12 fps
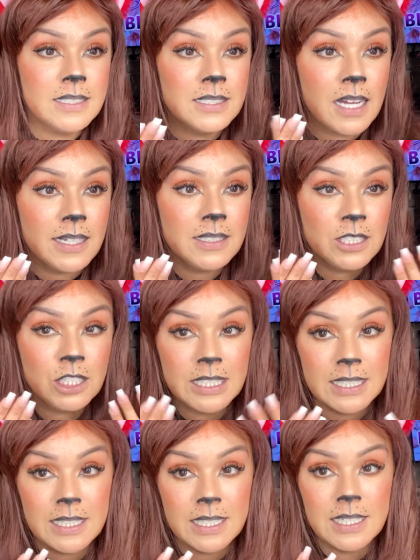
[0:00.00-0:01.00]
design that
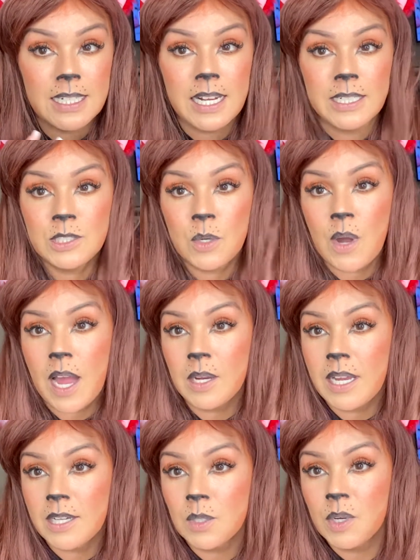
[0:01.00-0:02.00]
she did and I so
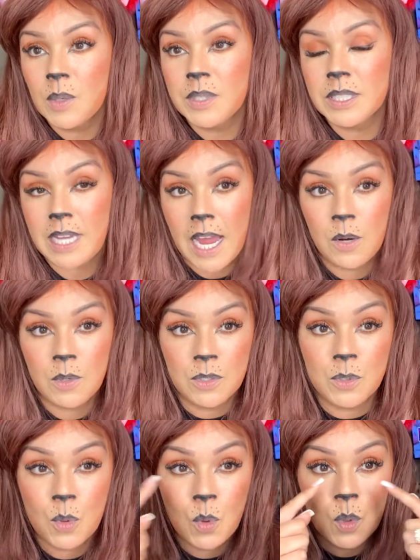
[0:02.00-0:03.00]
I kind of went with that where
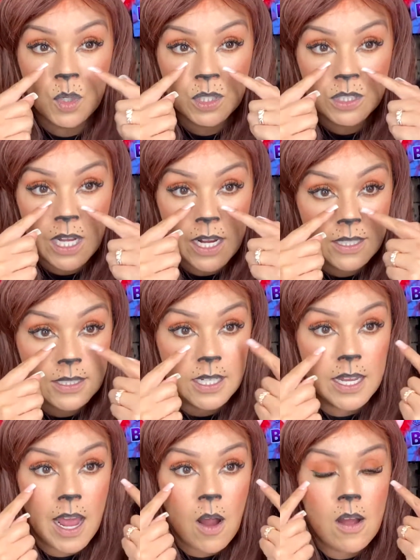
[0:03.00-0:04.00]
the corners kind of
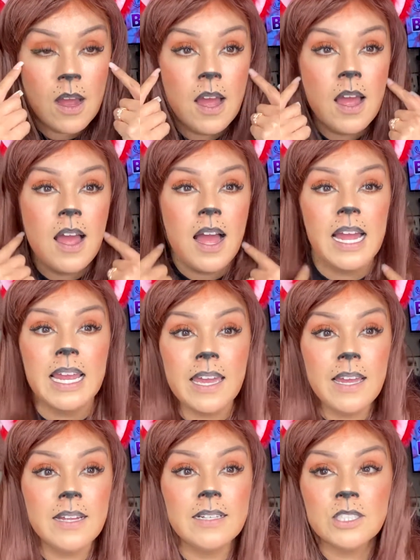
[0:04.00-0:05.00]
stuck out.
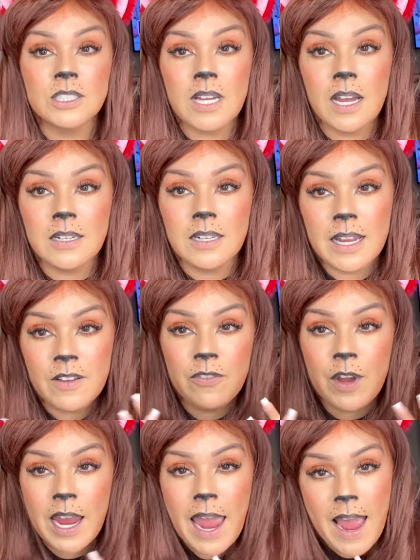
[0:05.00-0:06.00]
Again, just kind of like
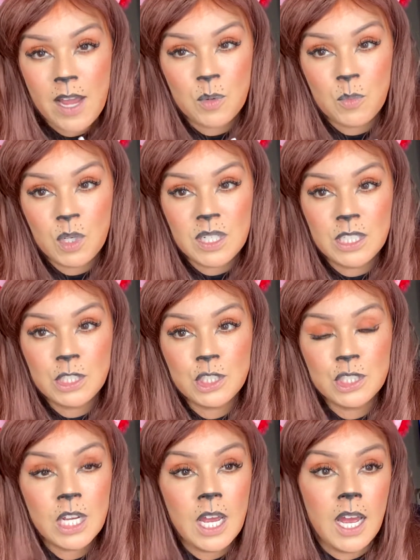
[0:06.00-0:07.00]
very
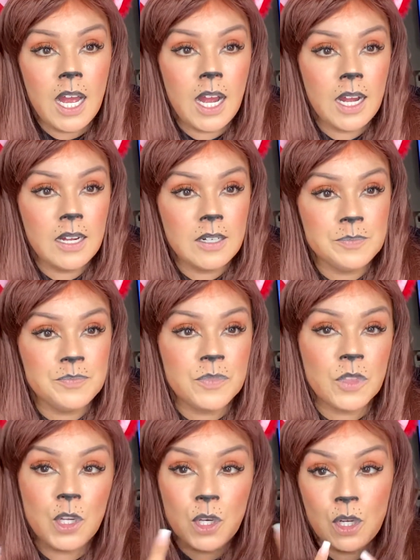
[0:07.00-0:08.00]
animalish. Um,
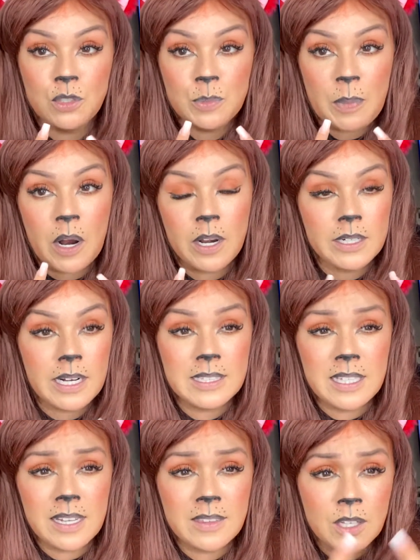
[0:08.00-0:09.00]
the nose part, I
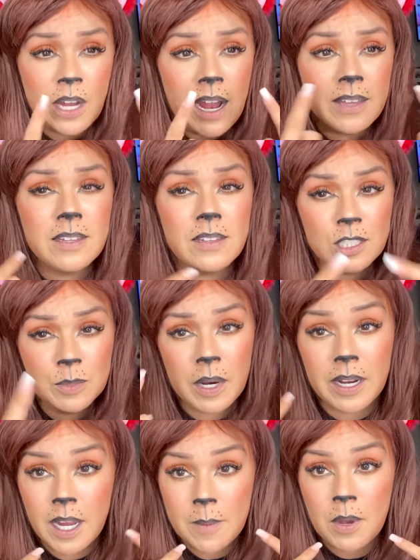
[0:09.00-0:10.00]
think that I think this
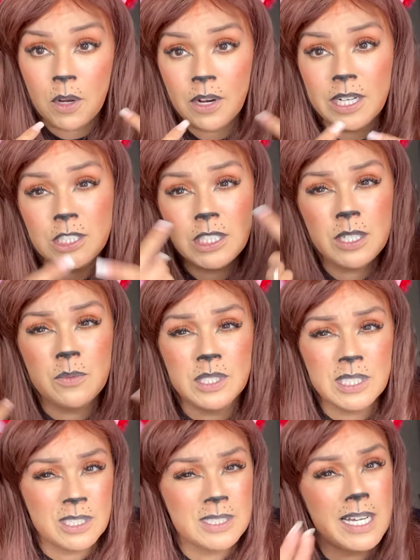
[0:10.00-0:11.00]
part came out great. She did
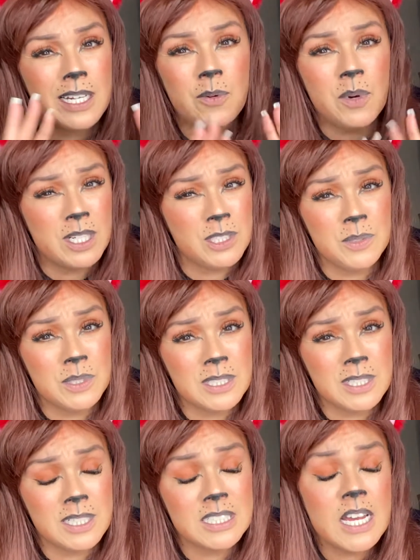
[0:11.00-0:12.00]
whiskers. I didn't want to do
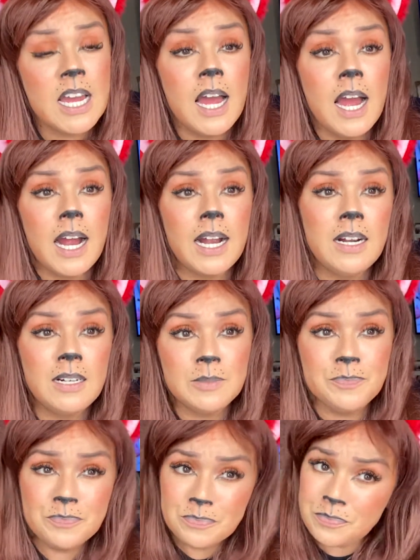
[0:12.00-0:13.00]
whiskers.
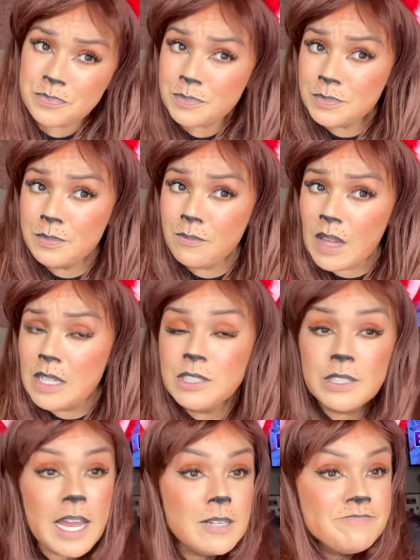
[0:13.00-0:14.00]
Um,
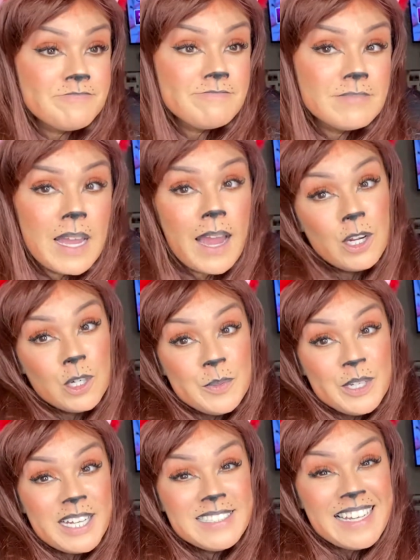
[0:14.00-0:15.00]
so yeah, I
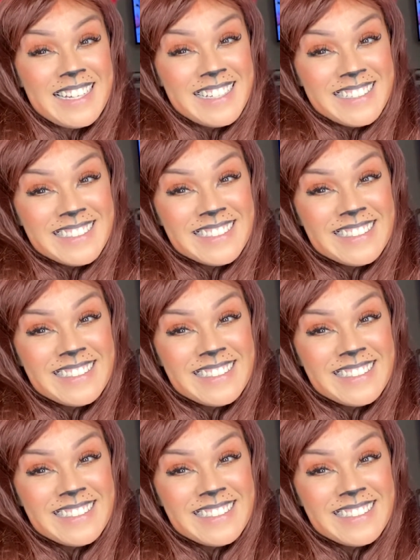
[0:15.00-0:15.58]
hope you guys like it.